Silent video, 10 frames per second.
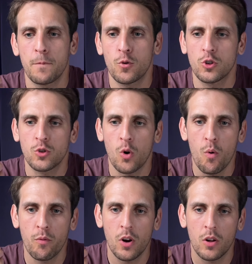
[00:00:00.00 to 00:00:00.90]
Just
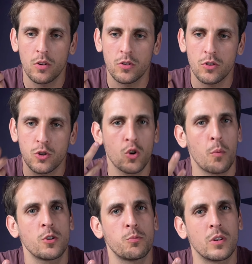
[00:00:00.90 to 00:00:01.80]
overall, so
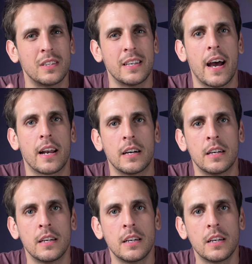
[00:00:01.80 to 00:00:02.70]
much more data
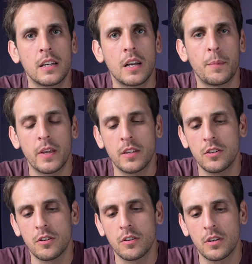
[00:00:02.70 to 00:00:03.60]
coming
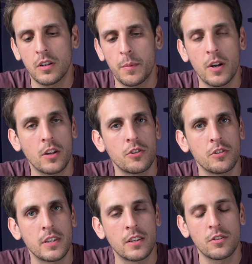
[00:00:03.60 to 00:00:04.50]
onto your
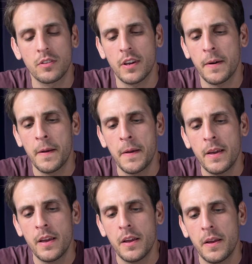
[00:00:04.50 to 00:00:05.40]
sensor there.
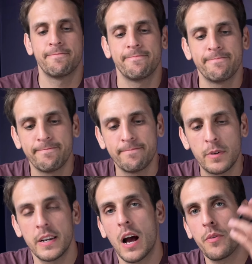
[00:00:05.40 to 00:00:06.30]

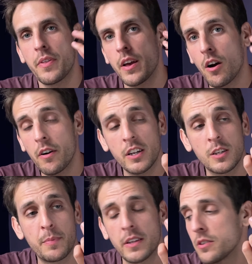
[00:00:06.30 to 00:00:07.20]
Now, they are
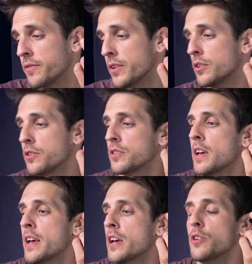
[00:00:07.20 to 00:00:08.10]
expensive filters.
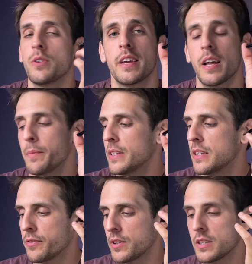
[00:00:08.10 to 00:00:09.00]
You can get them in
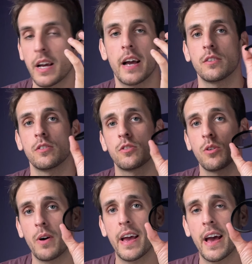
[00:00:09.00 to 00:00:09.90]
different sizes.
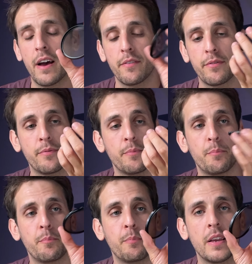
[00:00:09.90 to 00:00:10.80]
So I have
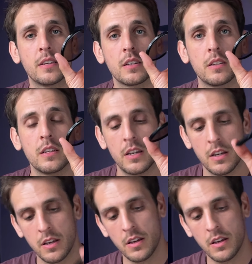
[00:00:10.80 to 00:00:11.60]
basically